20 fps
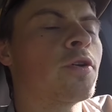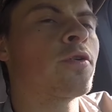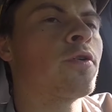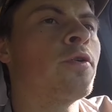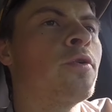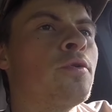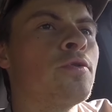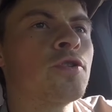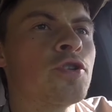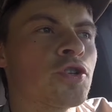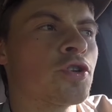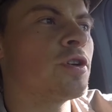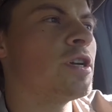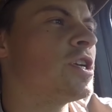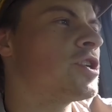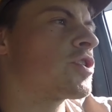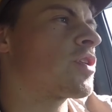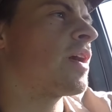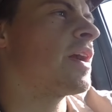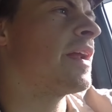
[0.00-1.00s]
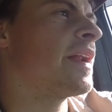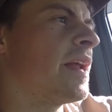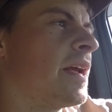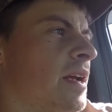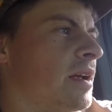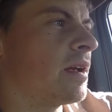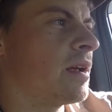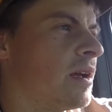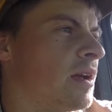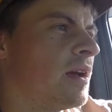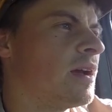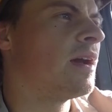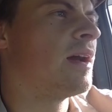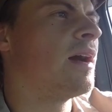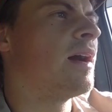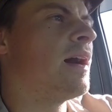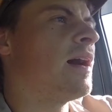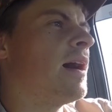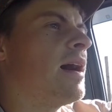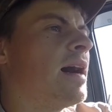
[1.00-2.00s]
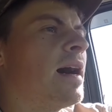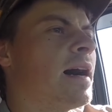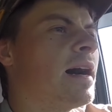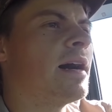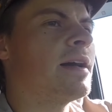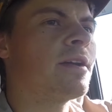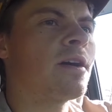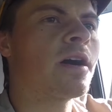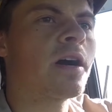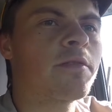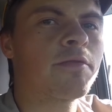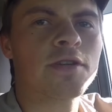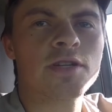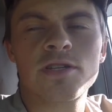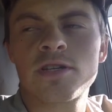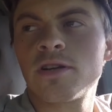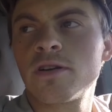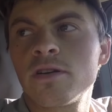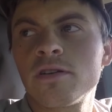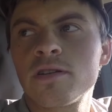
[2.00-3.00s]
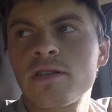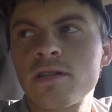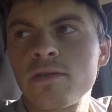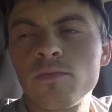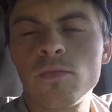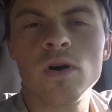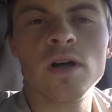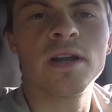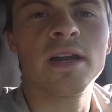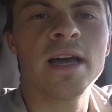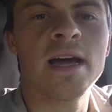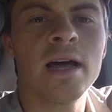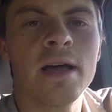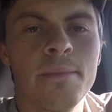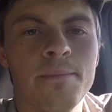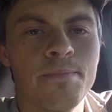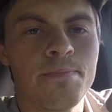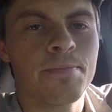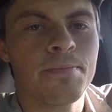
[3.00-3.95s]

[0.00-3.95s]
crew's tree training on harvesters and whatnot.